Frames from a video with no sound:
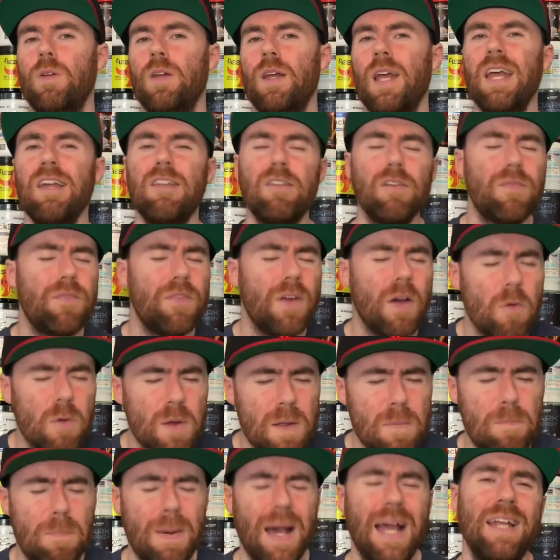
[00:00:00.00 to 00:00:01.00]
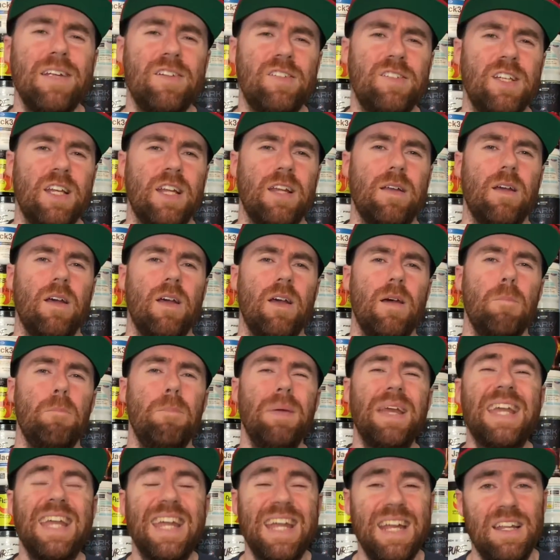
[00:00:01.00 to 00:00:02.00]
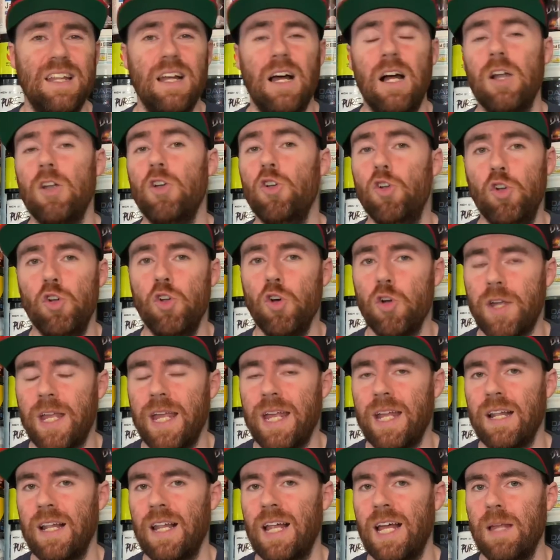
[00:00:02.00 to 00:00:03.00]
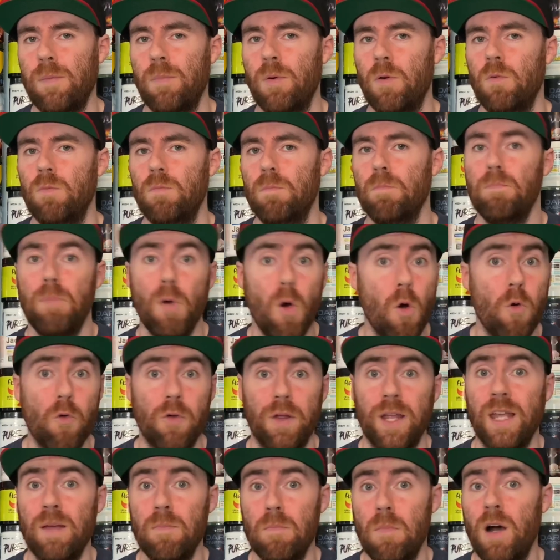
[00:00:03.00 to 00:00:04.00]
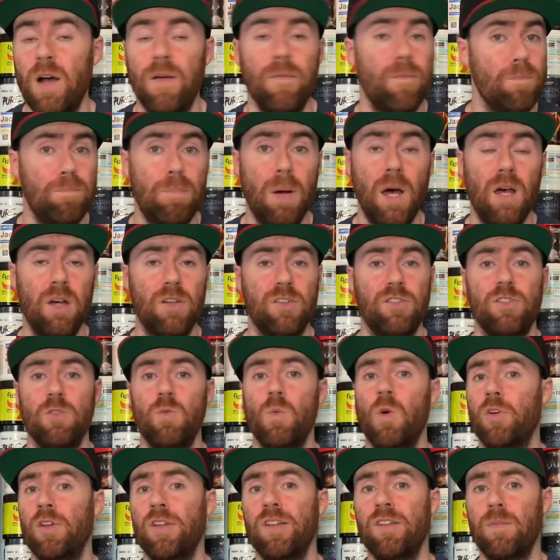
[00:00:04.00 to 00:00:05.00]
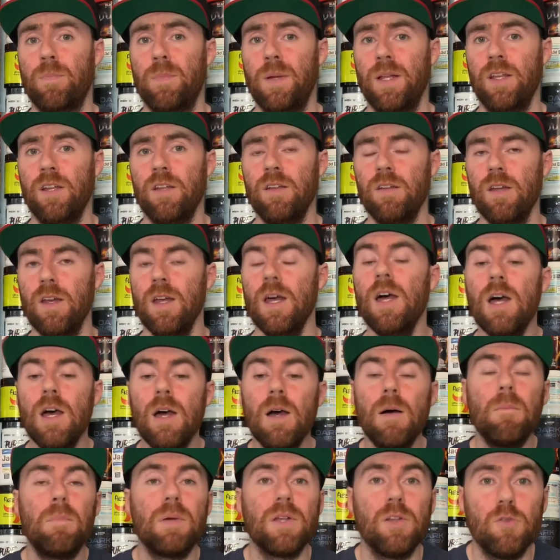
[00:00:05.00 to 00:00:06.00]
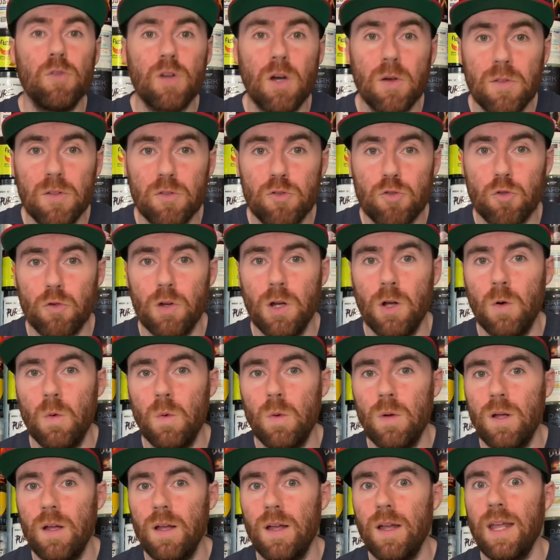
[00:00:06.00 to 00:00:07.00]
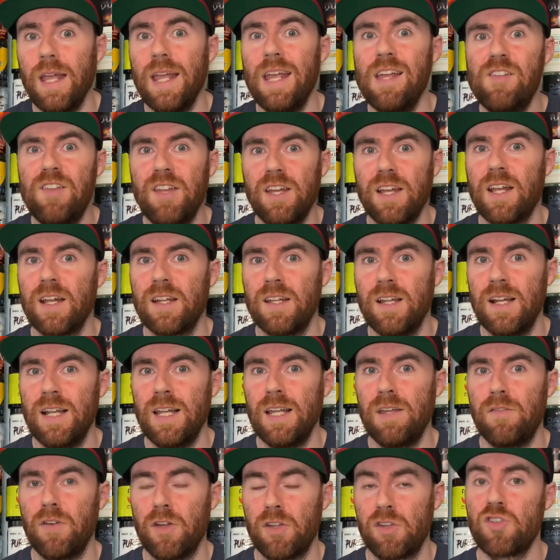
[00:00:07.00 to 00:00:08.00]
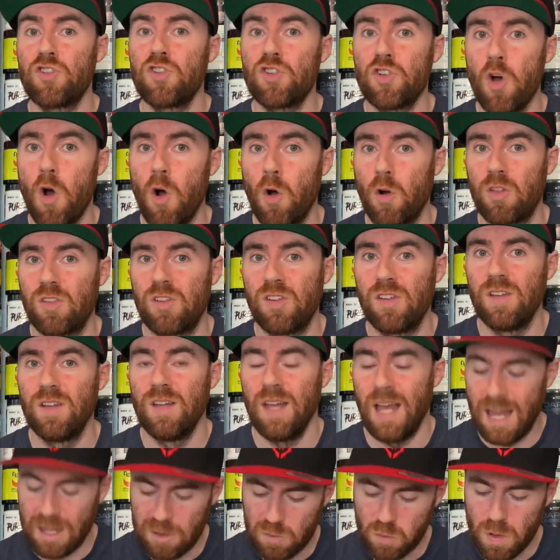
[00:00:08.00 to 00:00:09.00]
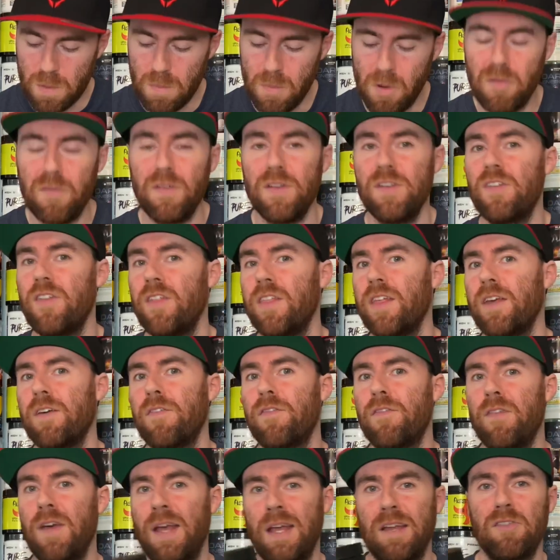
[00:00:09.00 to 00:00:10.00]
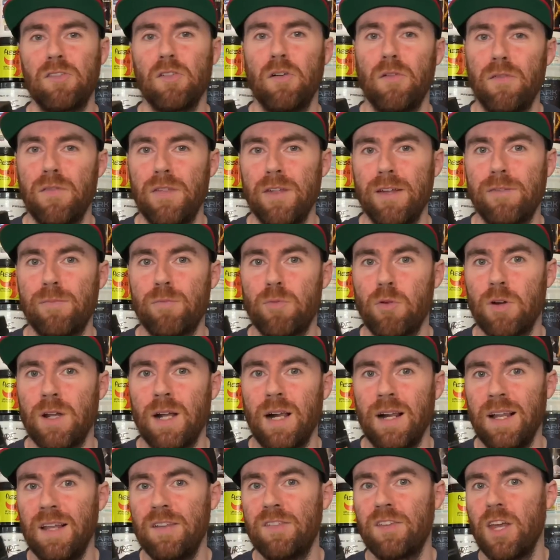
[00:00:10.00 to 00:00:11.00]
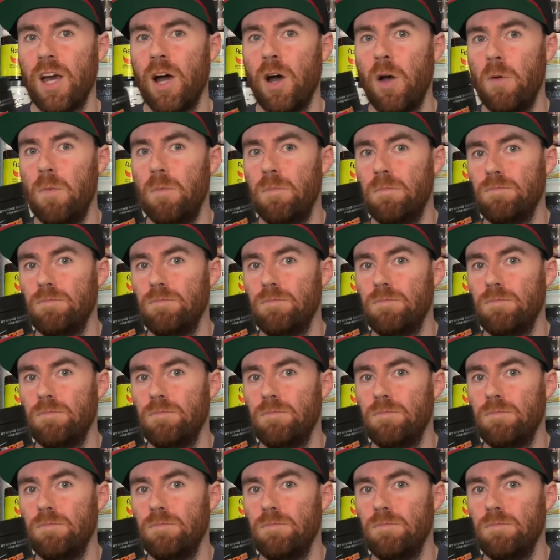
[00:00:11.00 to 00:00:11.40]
It's a very basic, beginner looking label. Boring in my personal honest opinion, but you know the drill. Is it going to leave us shocked as we move into the effects of this product? Let's go.